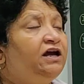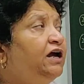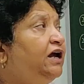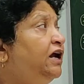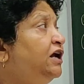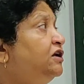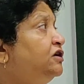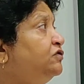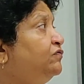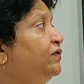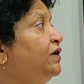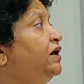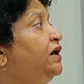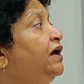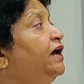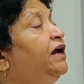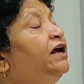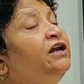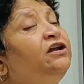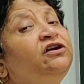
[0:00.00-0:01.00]
it will
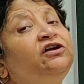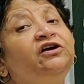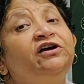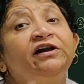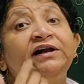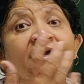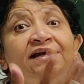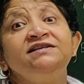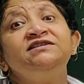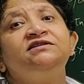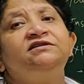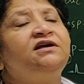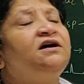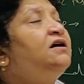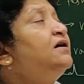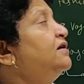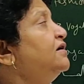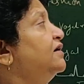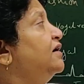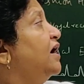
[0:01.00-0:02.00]
increase
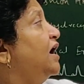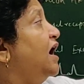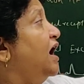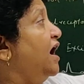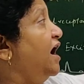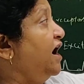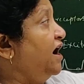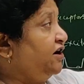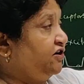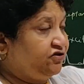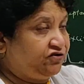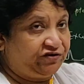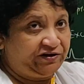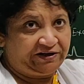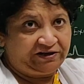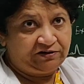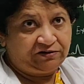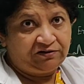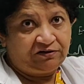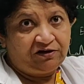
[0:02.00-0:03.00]
the heart
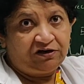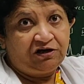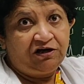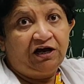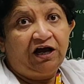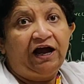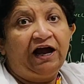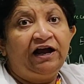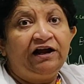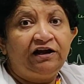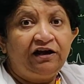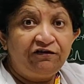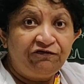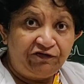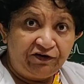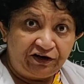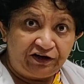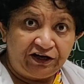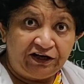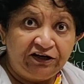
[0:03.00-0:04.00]
rate. And
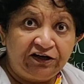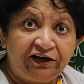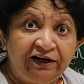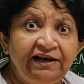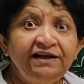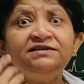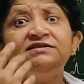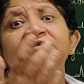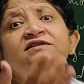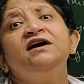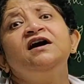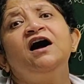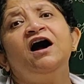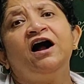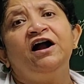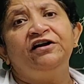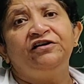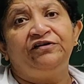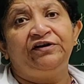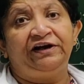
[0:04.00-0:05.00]
if it increases the
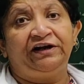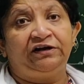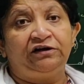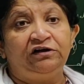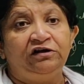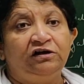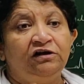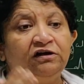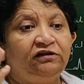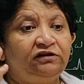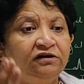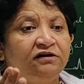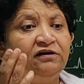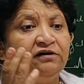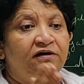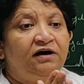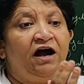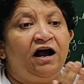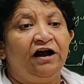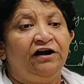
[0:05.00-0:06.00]
heart rate
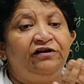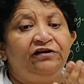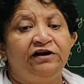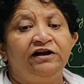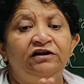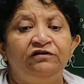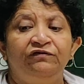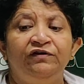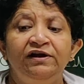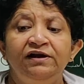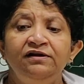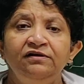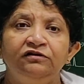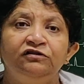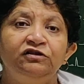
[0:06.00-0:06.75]
will,